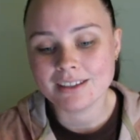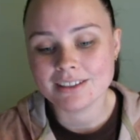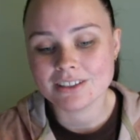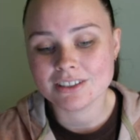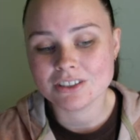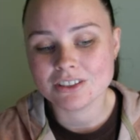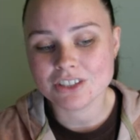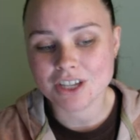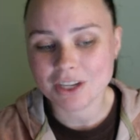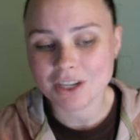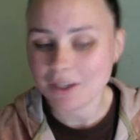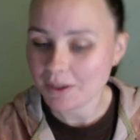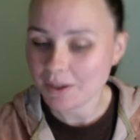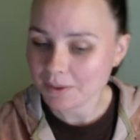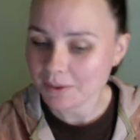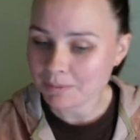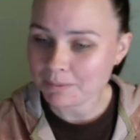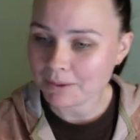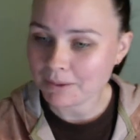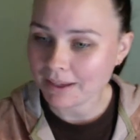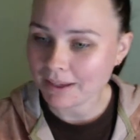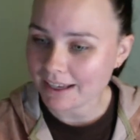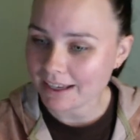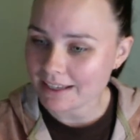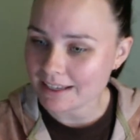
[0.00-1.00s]
Jacob
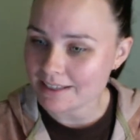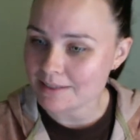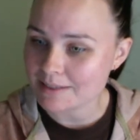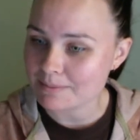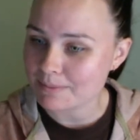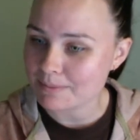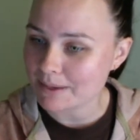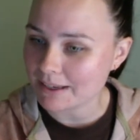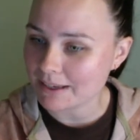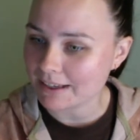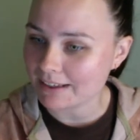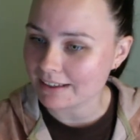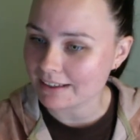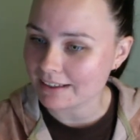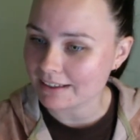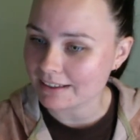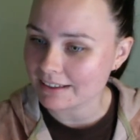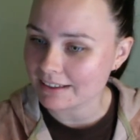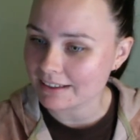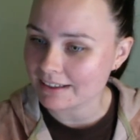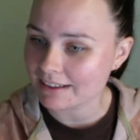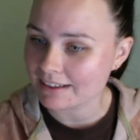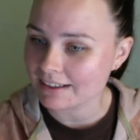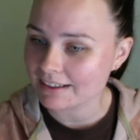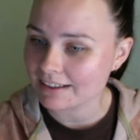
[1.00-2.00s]
has
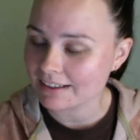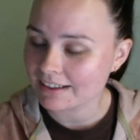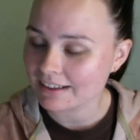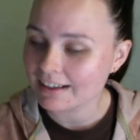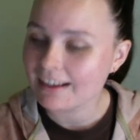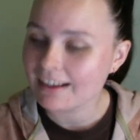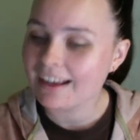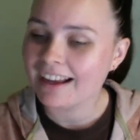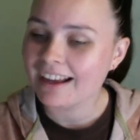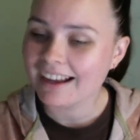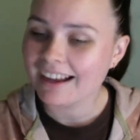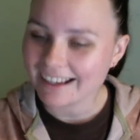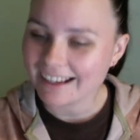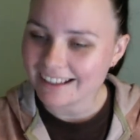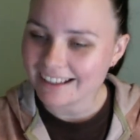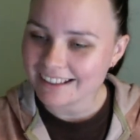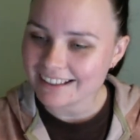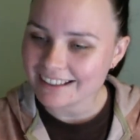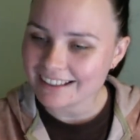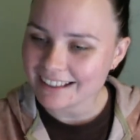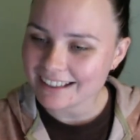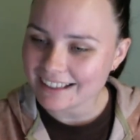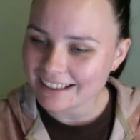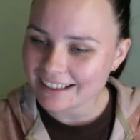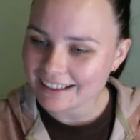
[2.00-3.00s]
been. Hi,
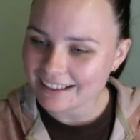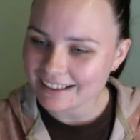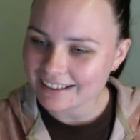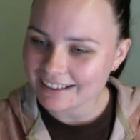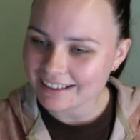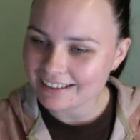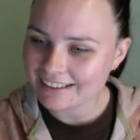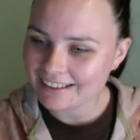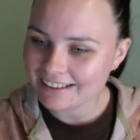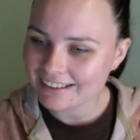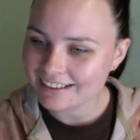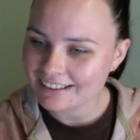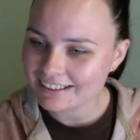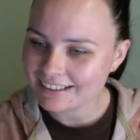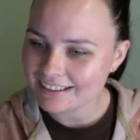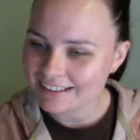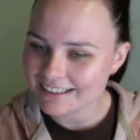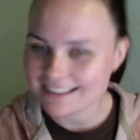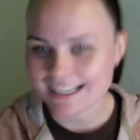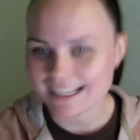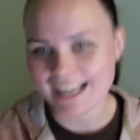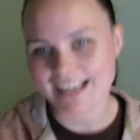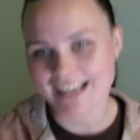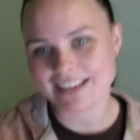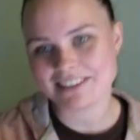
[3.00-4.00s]
Kalia. Is
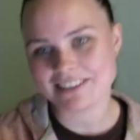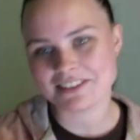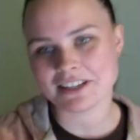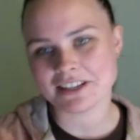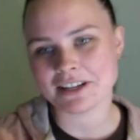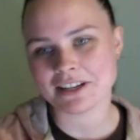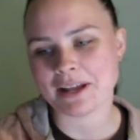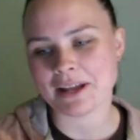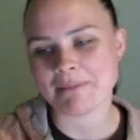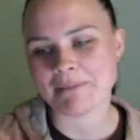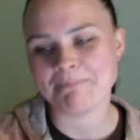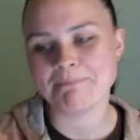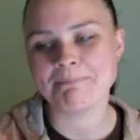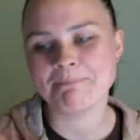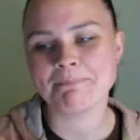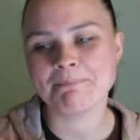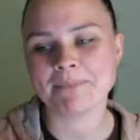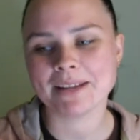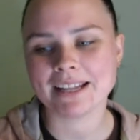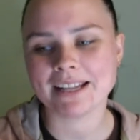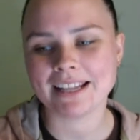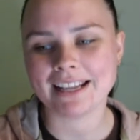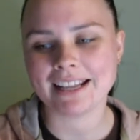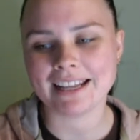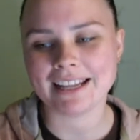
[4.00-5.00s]
that how you say your name?
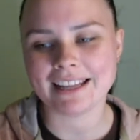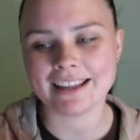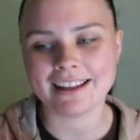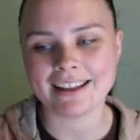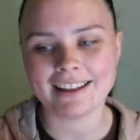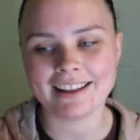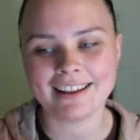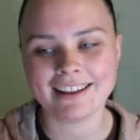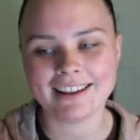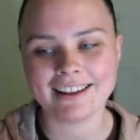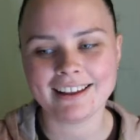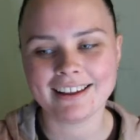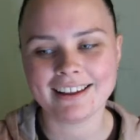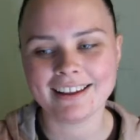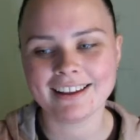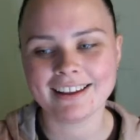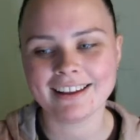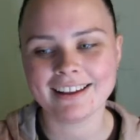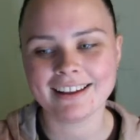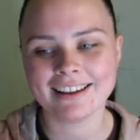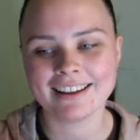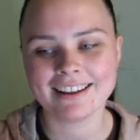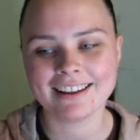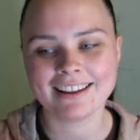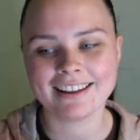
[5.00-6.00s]
Kalia.
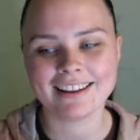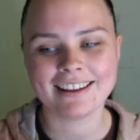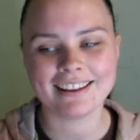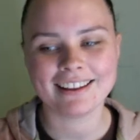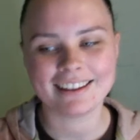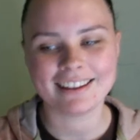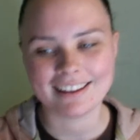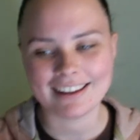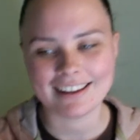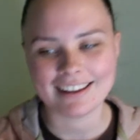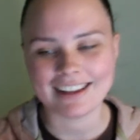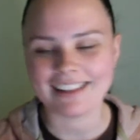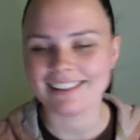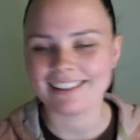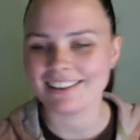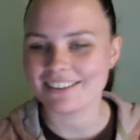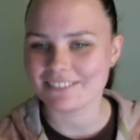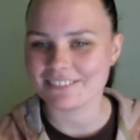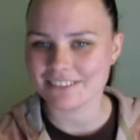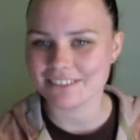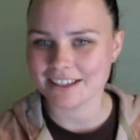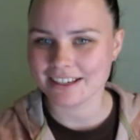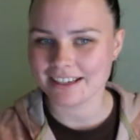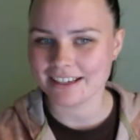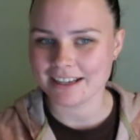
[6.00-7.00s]
I love
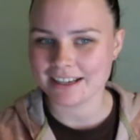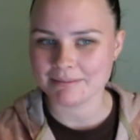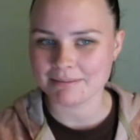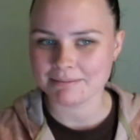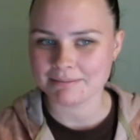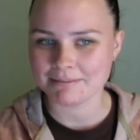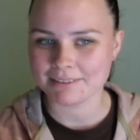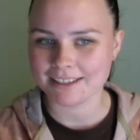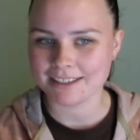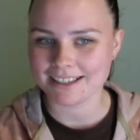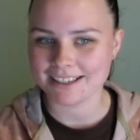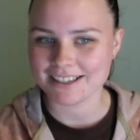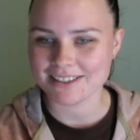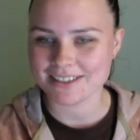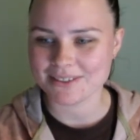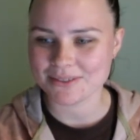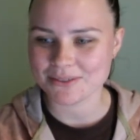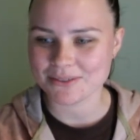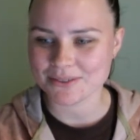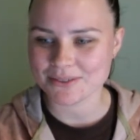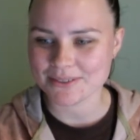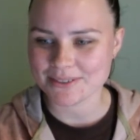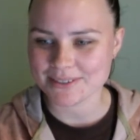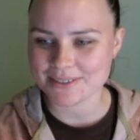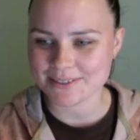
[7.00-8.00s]
that name. That is
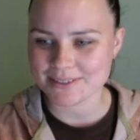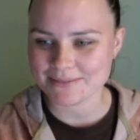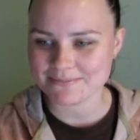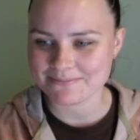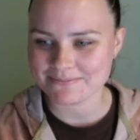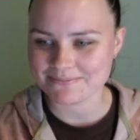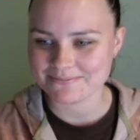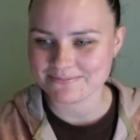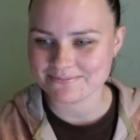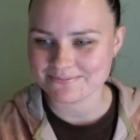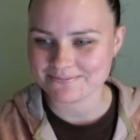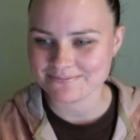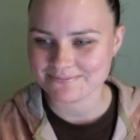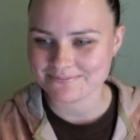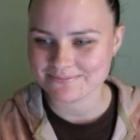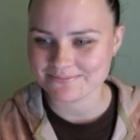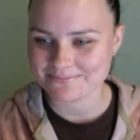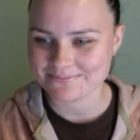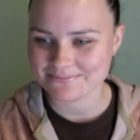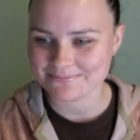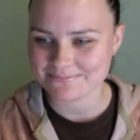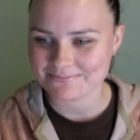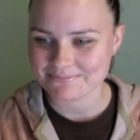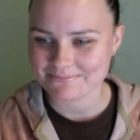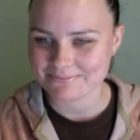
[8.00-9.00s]
awesome.
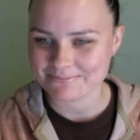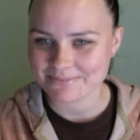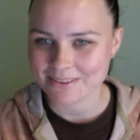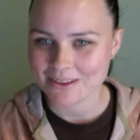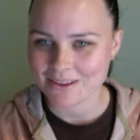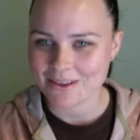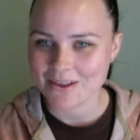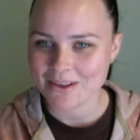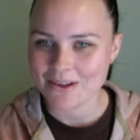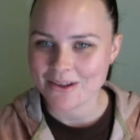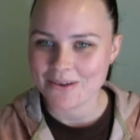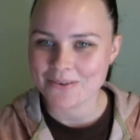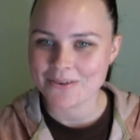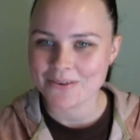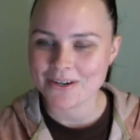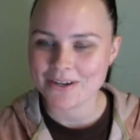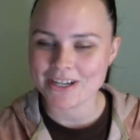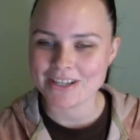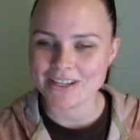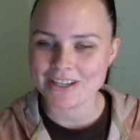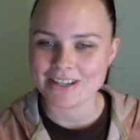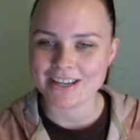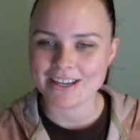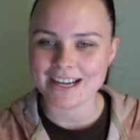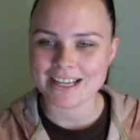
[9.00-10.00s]
Where are
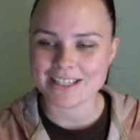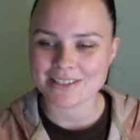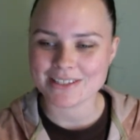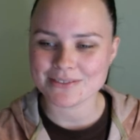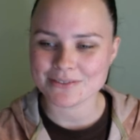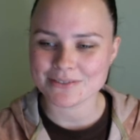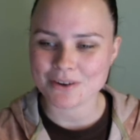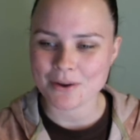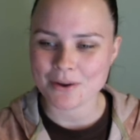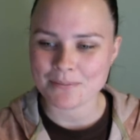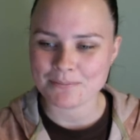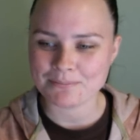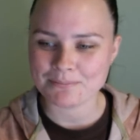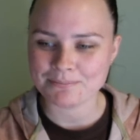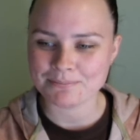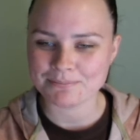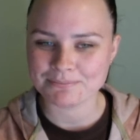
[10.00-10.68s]
you guys from?